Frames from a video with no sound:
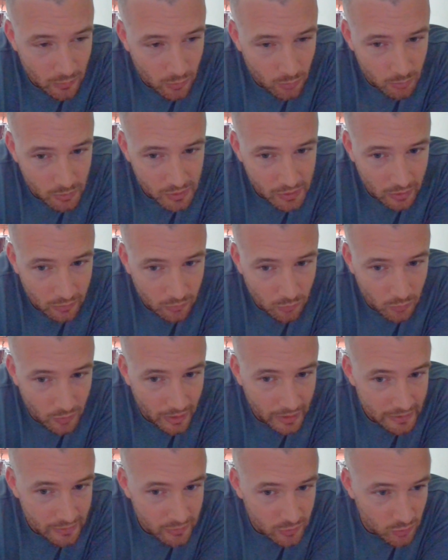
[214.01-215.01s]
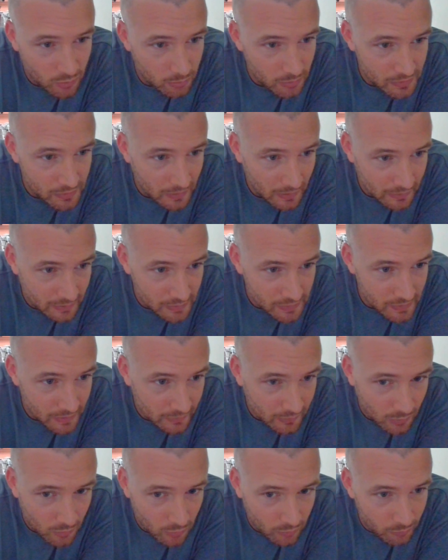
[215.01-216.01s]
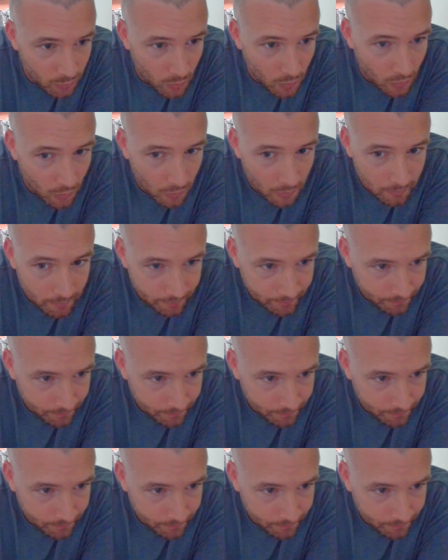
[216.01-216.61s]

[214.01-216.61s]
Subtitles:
Almost like grenades, almost like a signal of war.